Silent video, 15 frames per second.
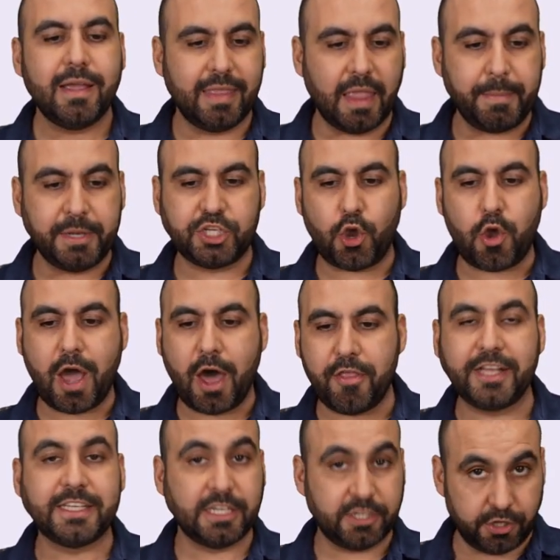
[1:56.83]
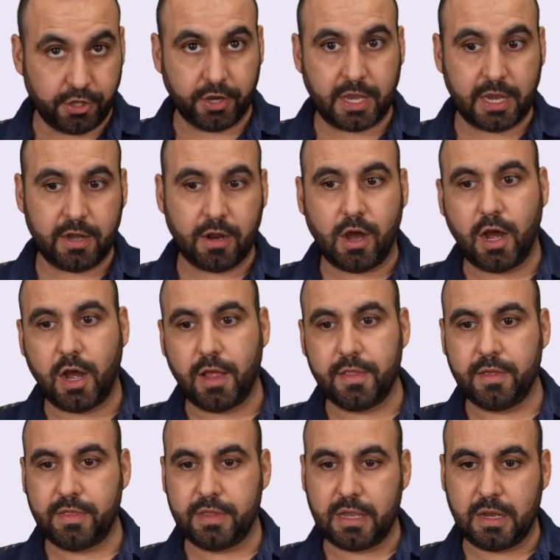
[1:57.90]
Let me show you how this is looking
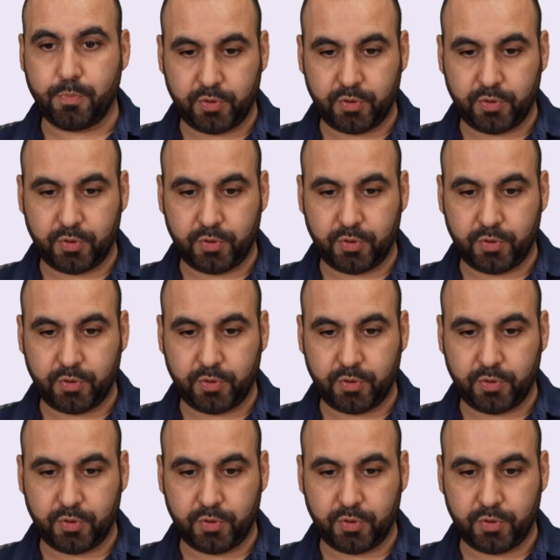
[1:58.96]
on the